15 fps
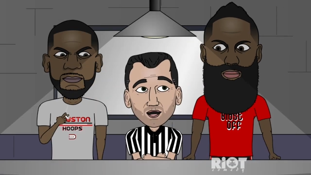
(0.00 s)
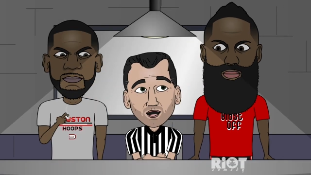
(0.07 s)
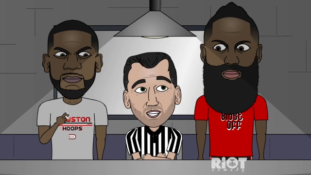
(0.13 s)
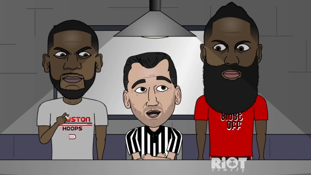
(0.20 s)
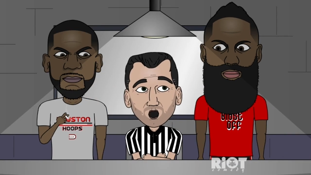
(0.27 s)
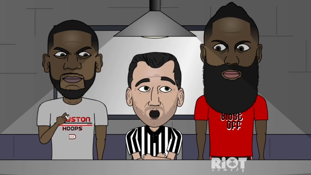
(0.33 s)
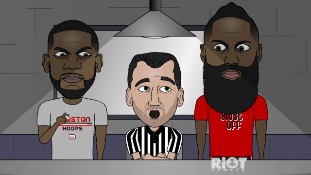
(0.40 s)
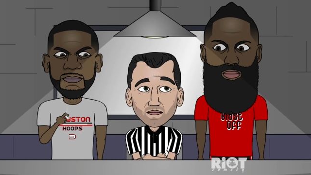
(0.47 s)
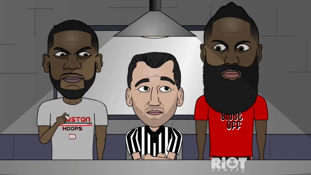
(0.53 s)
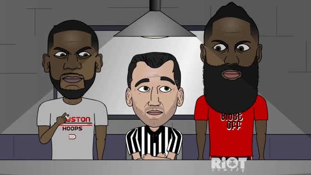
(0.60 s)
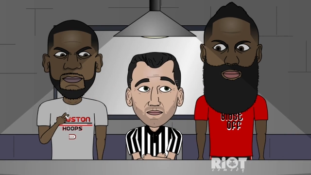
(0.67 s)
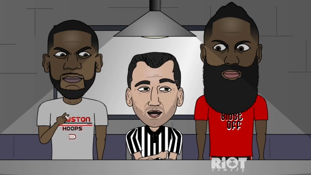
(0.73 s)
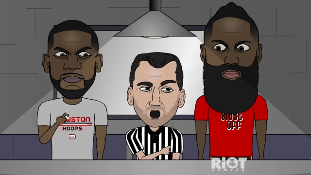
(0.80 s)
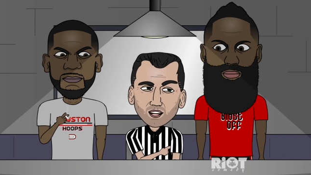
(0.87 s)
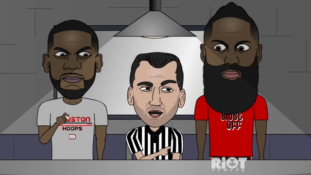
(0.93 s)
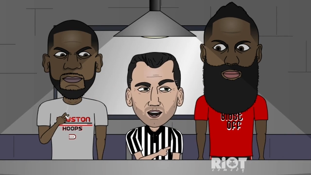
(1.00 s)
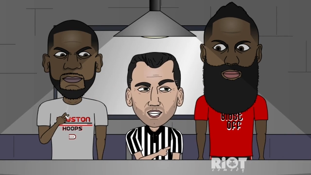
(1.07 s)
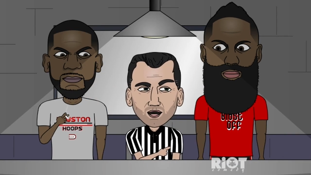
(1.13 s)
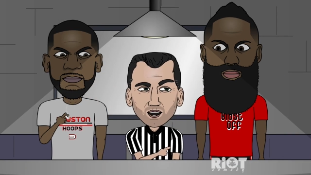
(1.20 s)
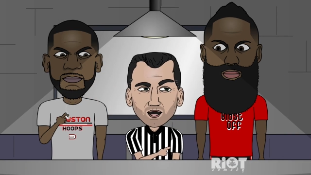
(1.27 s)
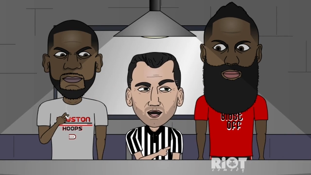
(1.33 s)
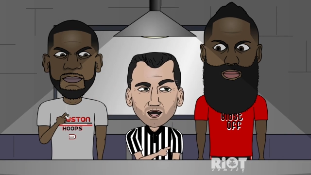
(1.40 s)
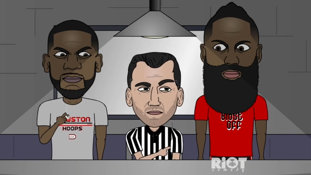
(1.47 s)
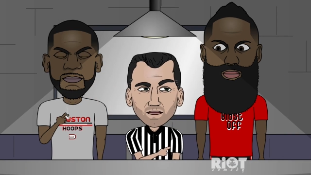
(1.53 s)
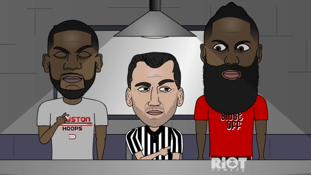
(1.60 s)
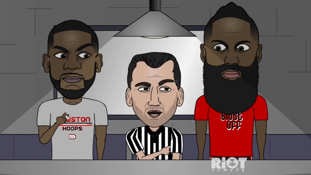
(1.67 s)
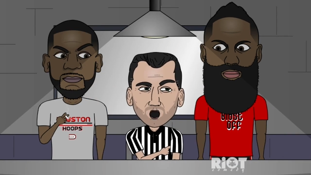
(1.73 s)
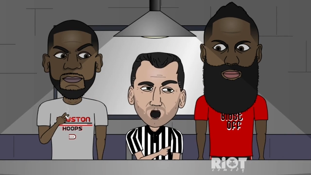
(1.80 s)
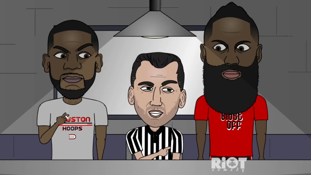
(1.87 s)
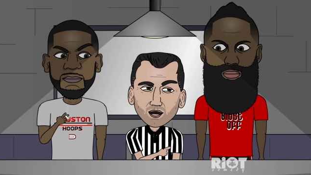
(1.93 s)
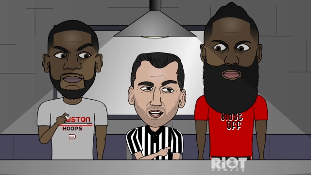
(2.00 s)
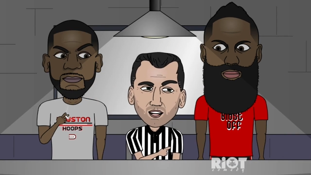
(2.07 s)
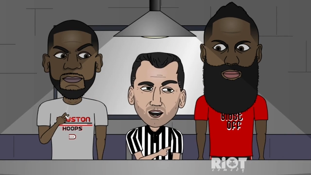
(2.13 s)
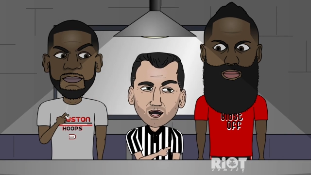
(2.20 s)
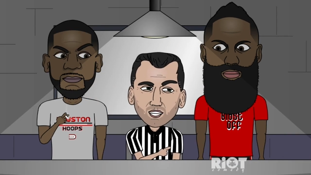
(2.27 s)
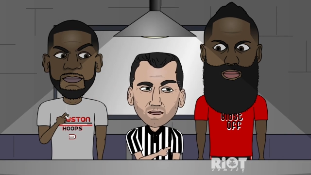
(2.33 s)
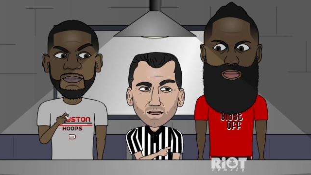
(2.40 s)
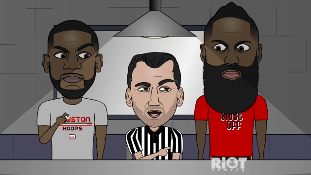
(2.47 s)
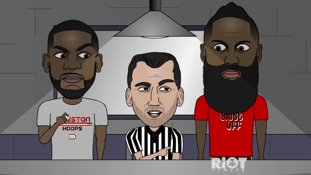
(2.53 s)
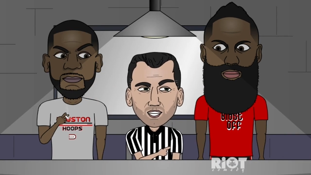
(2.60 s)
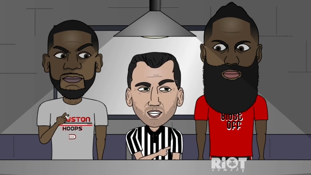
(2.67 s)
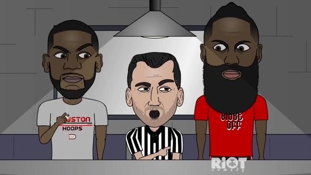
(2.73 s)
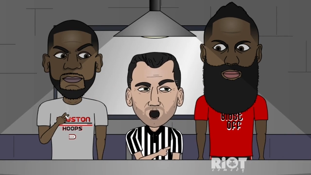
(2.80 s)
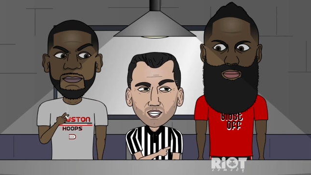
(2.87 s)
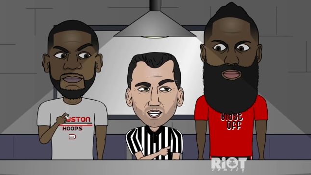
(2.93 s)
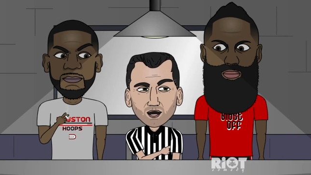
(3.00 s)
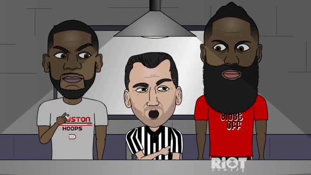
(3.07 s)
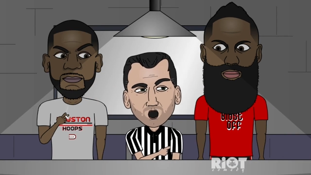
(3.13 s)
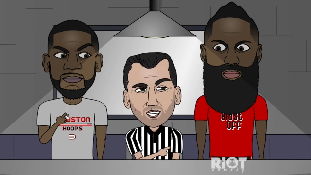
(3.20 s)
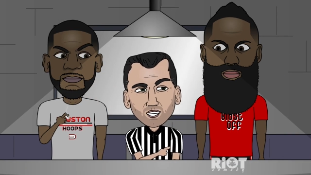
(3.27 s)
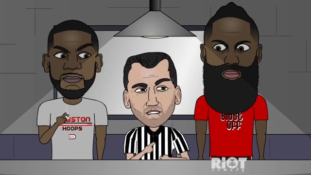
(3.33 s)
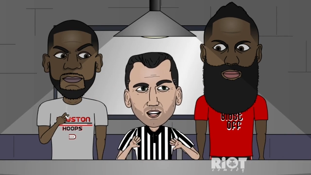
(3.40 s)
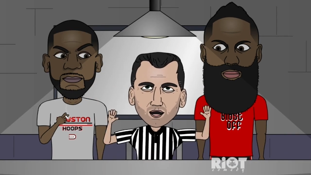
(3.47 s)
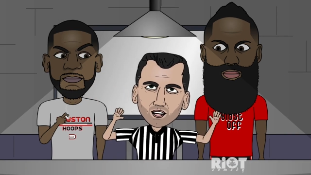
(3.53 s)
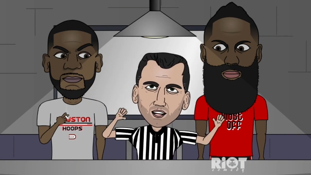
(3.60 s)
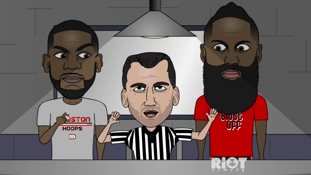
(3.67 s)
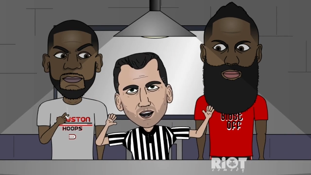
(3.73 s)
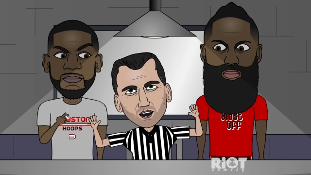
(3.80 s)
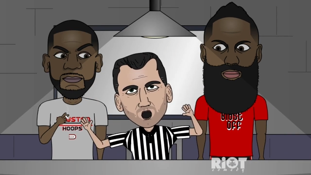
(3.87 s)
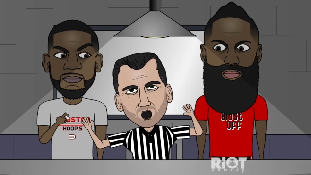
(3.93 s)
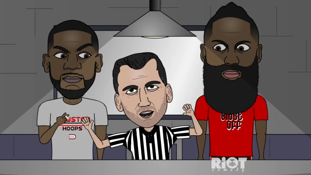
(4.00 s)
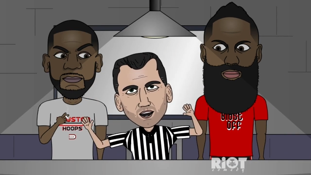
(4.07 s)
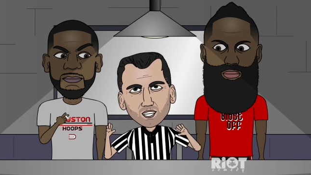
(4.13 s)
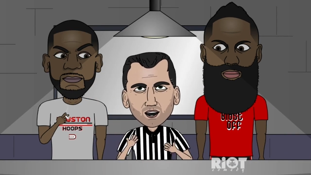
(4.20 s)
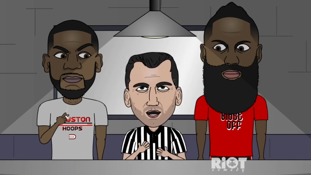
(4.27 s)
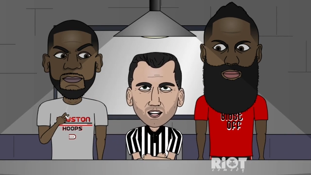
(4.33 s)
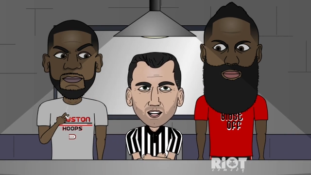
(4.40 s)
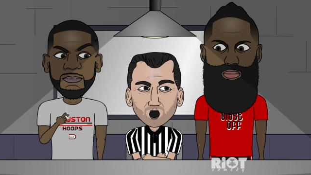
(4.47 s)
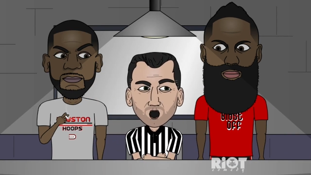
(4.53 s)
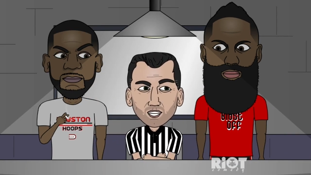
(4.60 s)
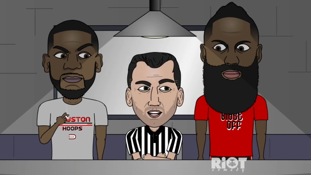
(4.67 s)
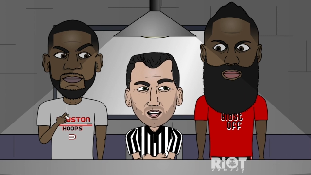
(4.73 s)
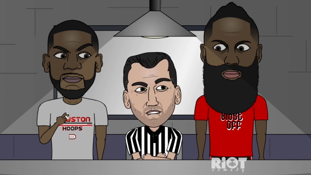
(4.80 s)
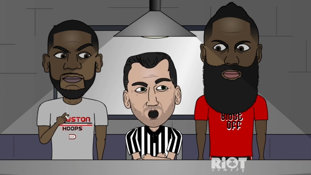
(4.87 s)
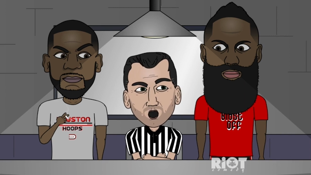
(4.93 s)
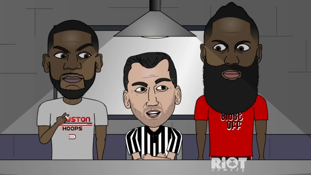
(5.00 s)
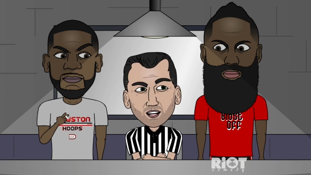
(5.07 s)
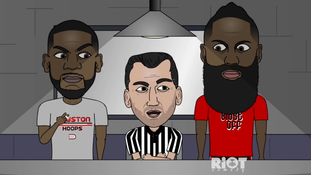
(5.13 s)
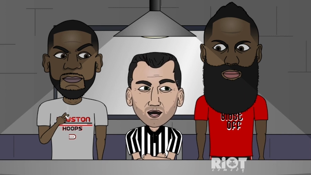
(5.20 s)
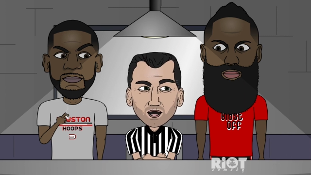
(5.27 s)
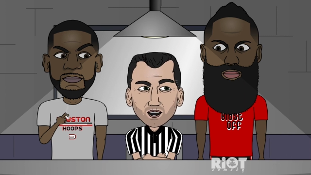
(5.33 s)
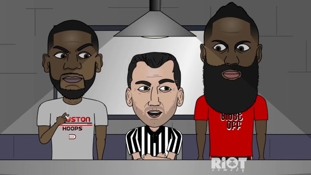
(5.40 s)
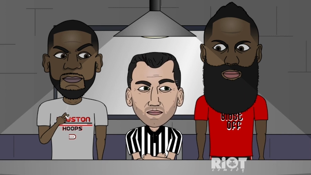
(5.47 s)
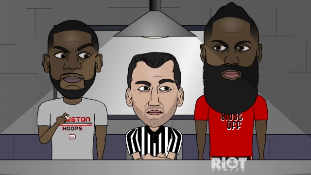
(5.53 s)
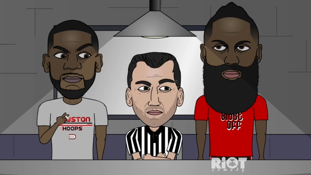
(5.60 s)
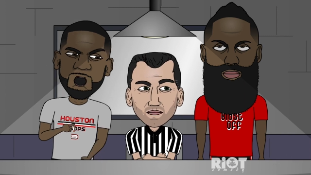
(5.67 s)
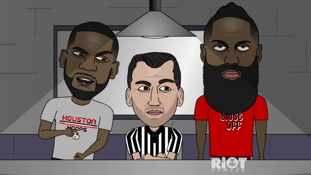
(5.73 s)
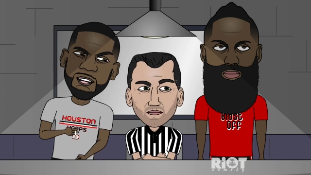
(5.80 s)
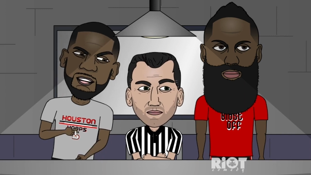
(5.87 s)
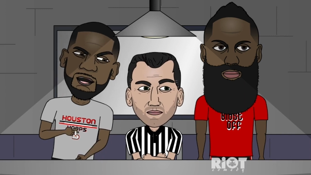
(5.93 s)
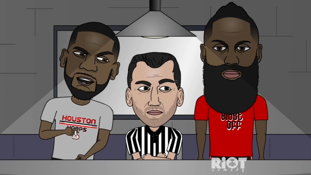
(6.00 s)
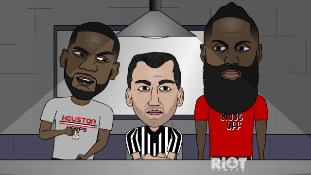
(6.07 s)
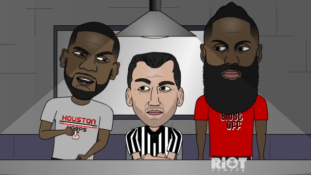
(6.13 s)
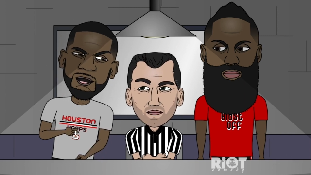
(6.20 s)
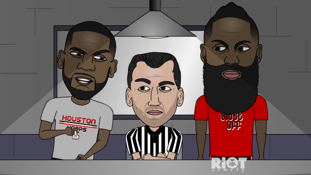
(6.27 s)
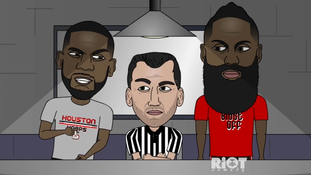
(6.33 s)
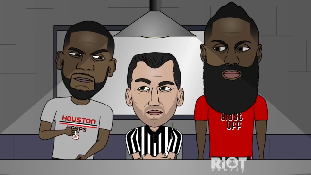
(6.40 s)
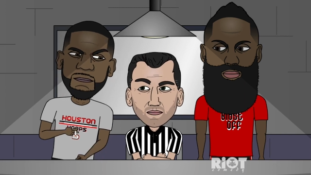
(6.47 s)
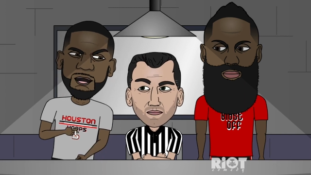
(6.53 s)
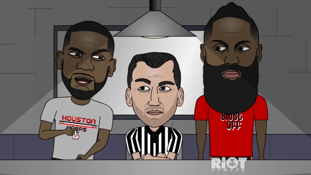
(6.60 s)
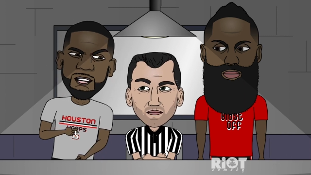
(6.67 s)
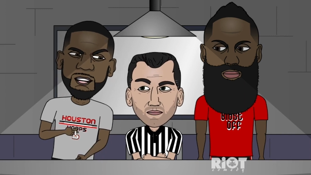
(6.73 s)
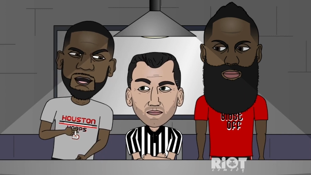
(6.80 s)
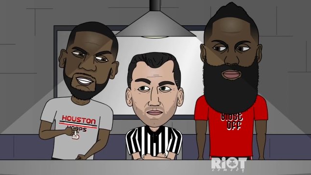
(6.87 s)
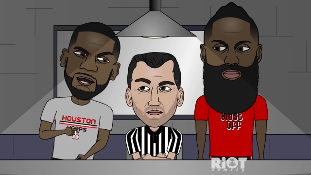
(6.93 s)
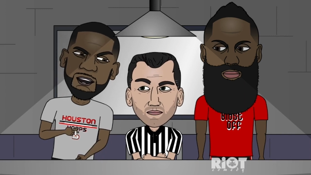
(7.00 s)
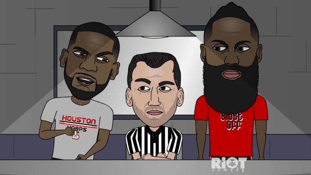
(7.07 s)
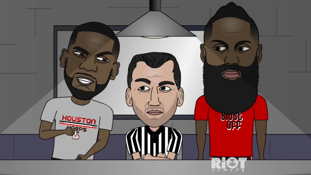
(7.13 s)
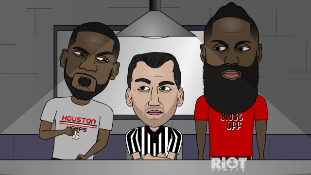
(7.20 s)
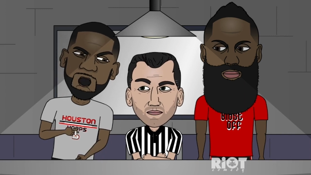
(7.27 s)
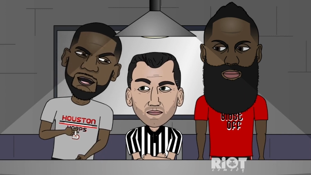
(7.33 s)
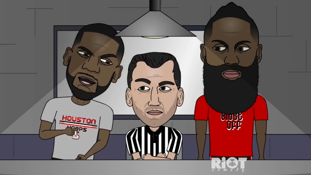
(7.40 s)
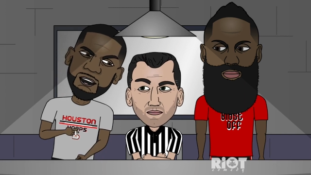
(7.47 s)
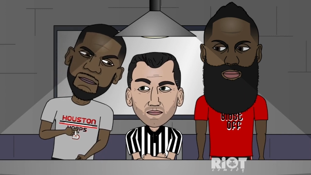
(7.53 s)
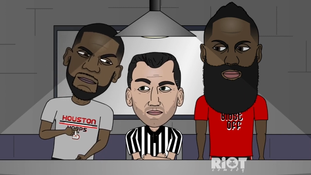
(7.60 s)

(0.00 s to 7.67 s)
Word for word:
Speaker 1: Cheat you. You cheat the game. You don't even try to make shots. You just flail around and try to go to the foul line. You're lucky I don't smack the taste out of your